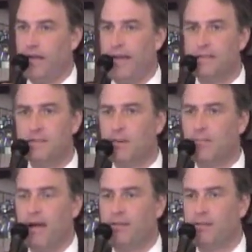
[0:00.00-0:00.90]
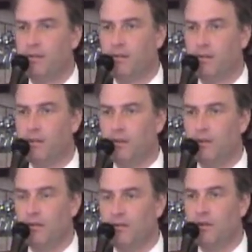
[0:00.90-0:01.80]
Ask them about,
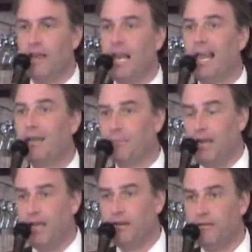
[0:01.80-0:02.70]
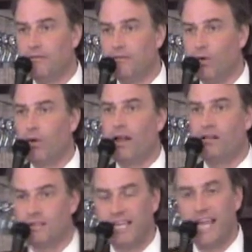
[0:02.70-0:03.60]
do they like paying
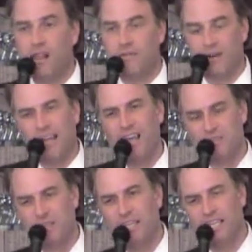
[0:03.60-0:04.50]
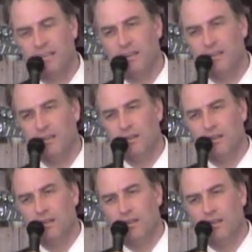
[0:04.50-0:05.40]
$4 a gallon for gasoline?
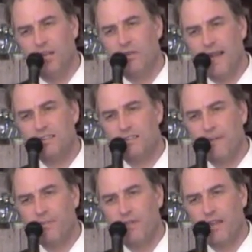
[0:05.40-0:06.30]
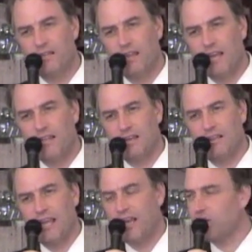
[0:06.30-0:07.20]
You know, that's something that
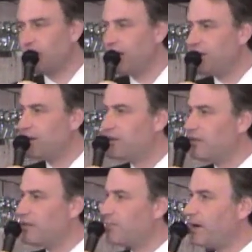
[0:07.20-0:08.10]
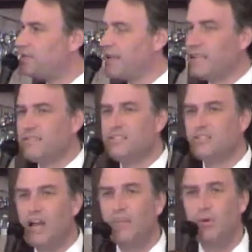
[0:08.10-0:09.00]
the price of
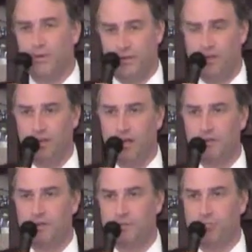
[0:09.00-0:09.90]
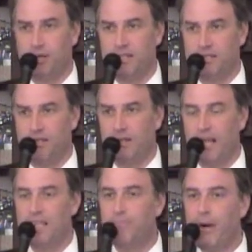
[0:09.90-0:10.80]
gasoline's doubled under this president.
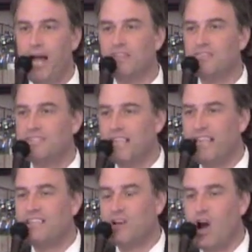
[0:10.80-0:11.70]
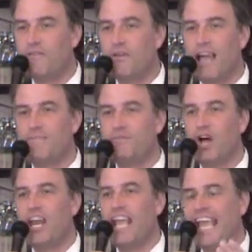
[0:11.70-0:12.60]
And the policies that he's offered haven't
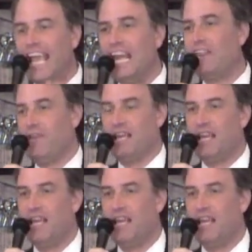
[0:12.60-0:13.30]
done anything